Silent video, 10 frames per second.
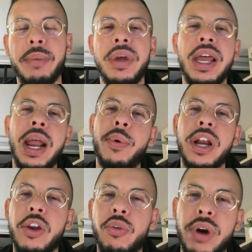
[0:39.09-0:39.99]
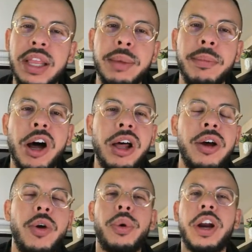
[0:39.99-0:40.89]
We're gonna grade them all.
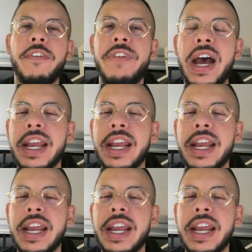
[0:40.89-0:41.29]
We're gonna find